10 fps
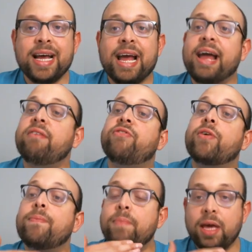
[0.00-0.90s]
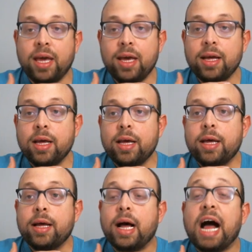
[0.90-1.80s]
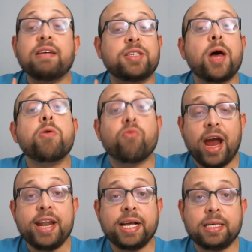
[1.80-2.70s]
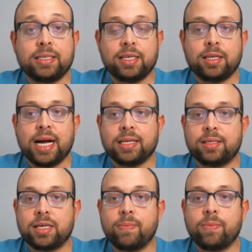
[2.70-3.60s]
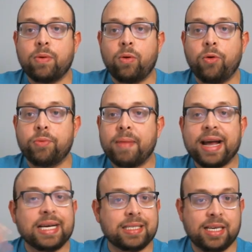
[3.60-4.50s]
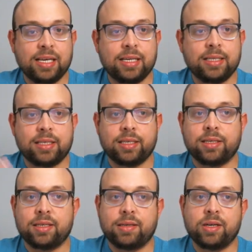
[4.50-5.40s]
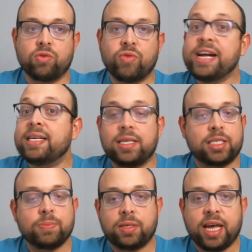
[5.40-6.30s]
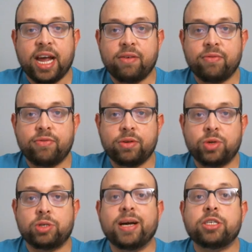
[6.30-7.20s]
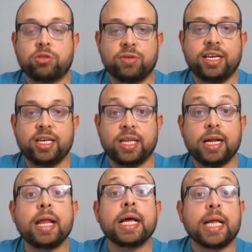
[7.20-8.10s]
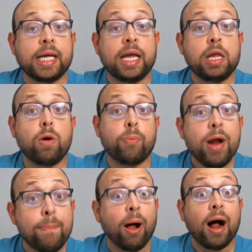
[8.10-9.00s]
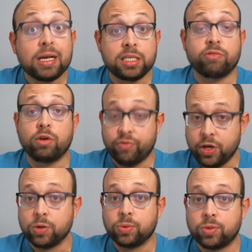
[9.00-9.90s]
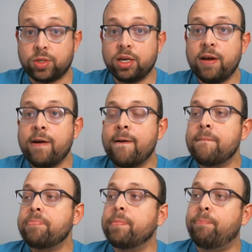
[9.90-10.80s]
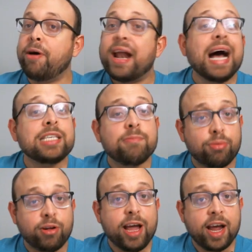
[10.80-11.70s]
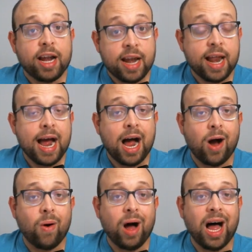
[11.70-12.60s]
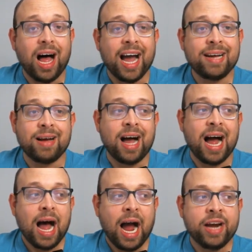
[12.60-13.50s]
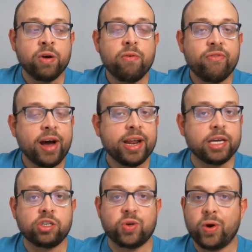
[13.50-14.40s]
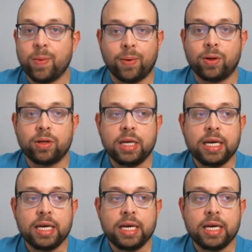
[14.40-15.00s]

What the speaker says: And for me, I saw the ratings that some old magazines and rating systems gave Streets of Rage 3, and they were pretty positive reviews. But as I'm playing it now, I don't find it enjoyable.